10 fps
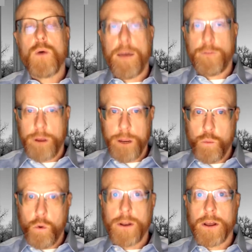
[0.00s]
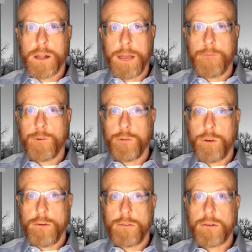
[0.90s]
after he'd won the claim for
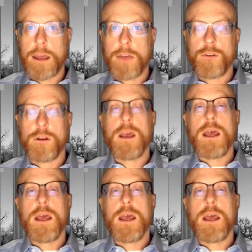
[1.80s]
service connection,